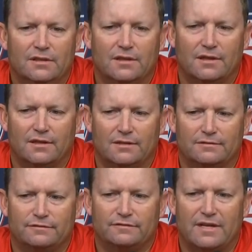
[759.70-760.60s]

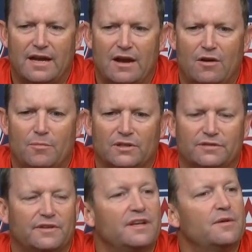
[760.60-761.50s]
of how much
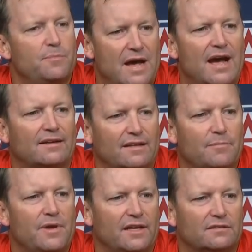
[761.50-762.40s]
of an impact that
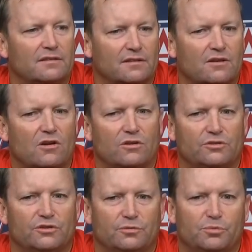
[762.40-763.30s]
makes on the
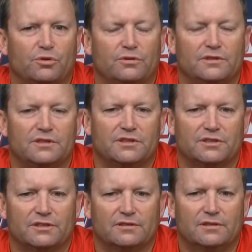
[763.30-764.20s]
college or the pro
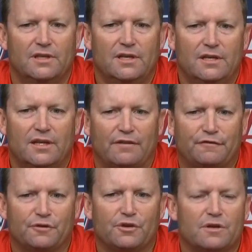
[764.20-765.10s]
decision. I
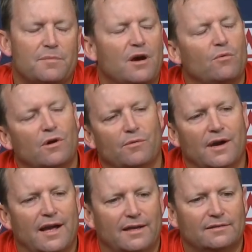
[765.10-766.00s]
feel good about where we're
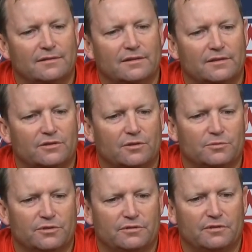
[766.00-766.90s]
at in, in
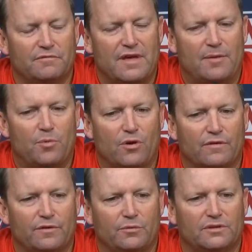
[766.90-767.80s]
terms of, of that part
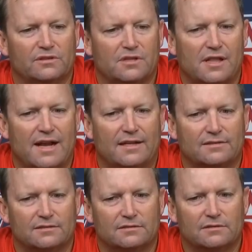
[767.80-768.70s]
of it with this
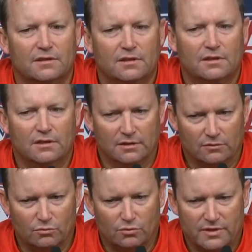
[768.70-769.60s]
class, and
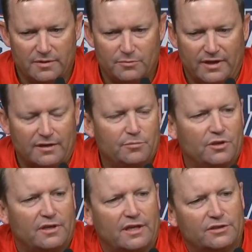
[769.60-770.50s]
we'll keep that
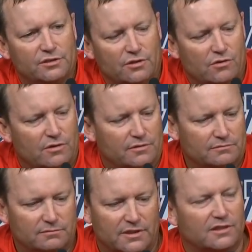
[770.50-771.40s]
communication going and
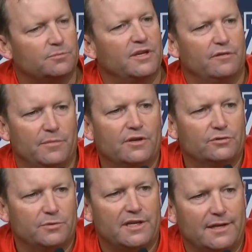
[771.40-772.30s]
get as many of them here
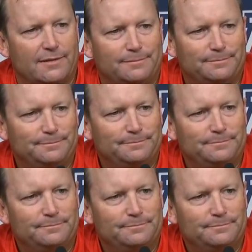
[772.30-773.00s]
as we can. Would you ever